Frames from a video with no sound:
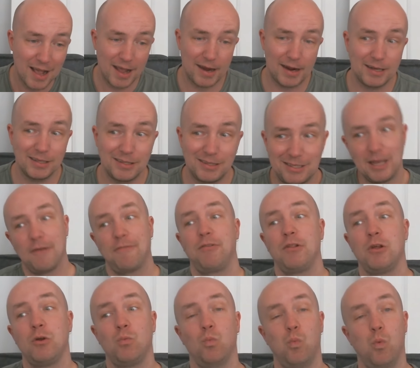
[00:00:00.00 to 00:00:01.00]
and I
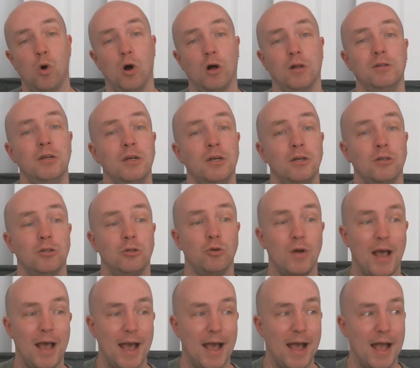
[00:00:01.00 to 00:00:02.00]
definitely want
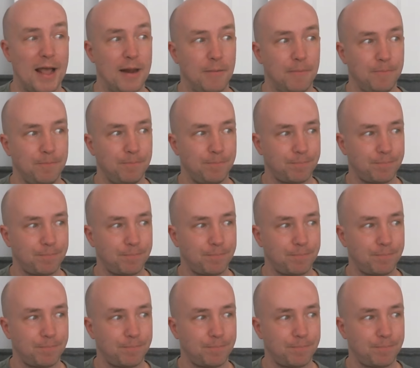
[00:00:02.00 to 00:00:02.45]
to add